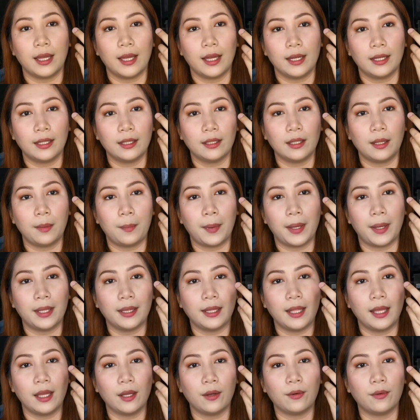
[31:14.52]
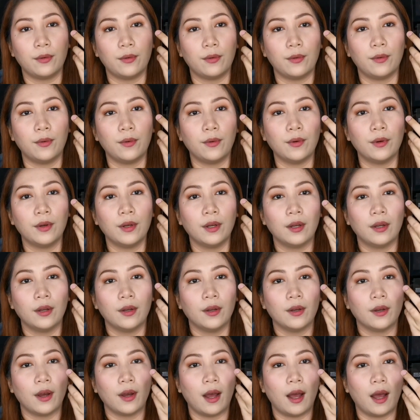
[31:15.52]
Ayan, depende kung,
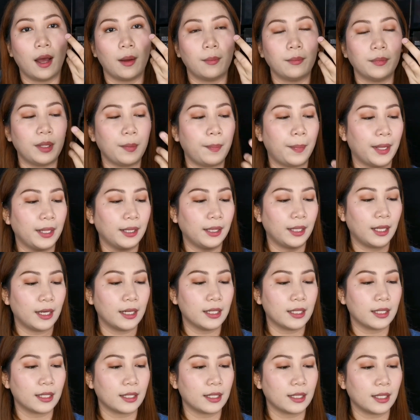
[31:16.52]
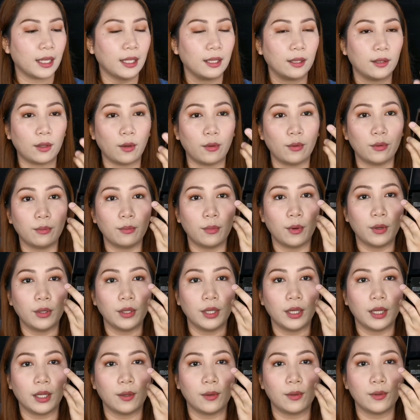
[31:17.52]
depende rin sa skin tone
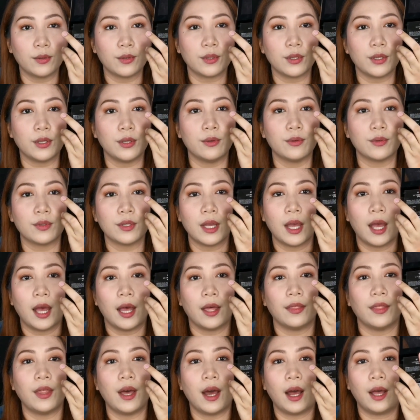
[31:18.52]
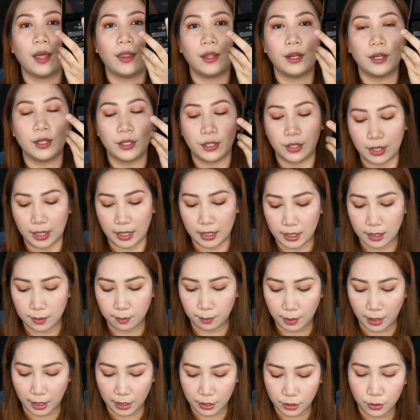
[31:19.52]
mo. You can also use the others
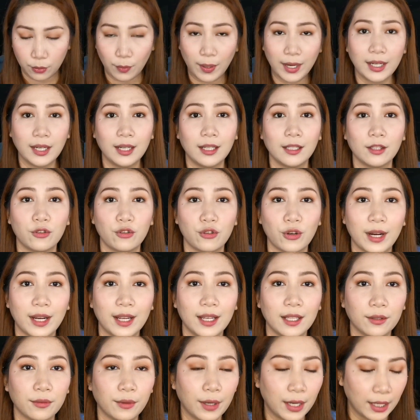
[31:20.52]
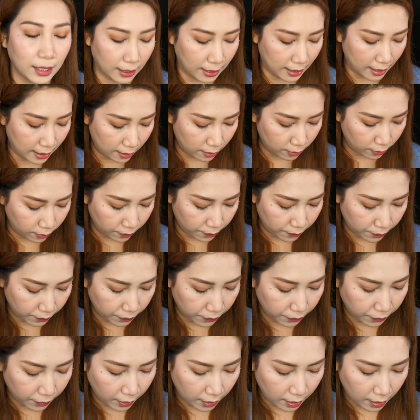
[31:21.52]
as blush. Why not try it right
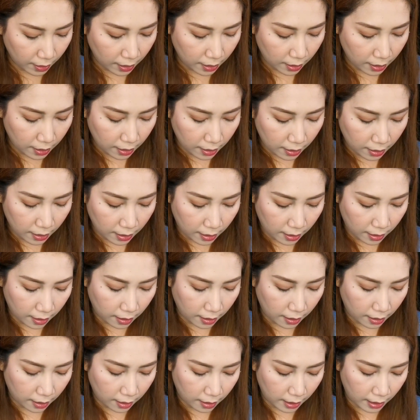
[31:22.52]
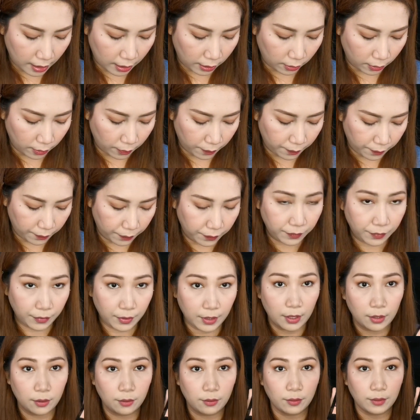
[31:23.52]
now? Ito.
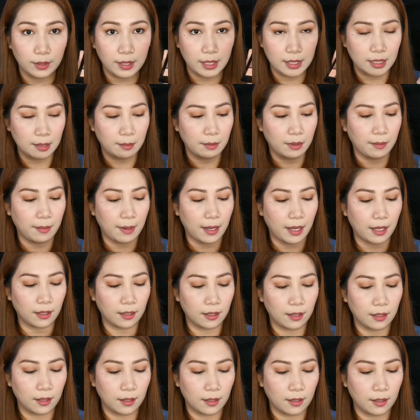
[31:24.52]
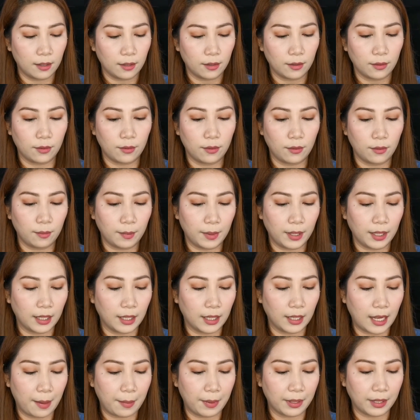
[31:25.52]
Itong nasa baba. Kung
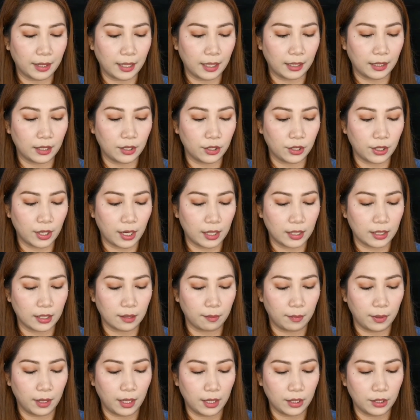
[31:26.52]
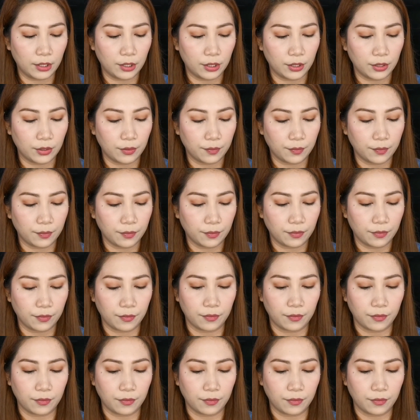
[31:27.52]
magagamit natin siya as blush.